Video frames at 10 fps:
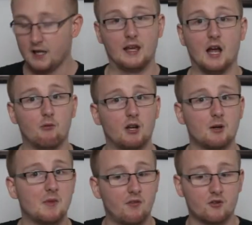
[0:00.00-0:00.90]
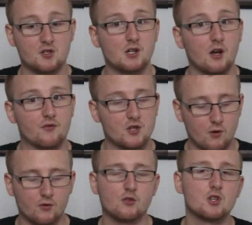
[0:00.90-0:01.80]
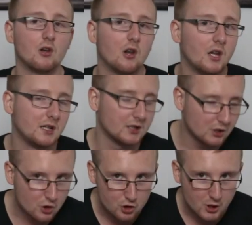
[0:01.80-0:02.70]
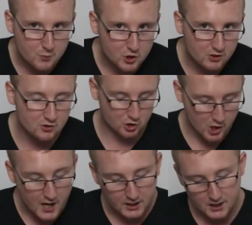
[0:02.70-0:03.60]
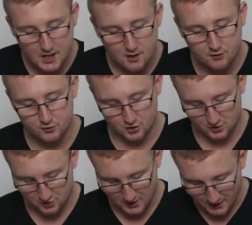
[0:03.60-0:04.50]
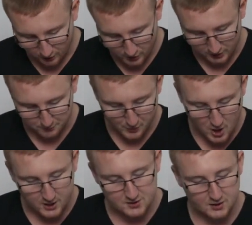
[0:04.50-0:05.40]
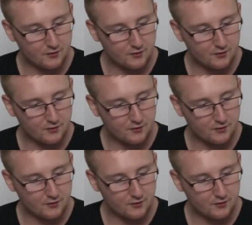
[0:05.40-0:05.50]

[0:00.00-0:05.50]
can't recommend their stuff. So there's a link in the description. Check it out. Just take a look at the products.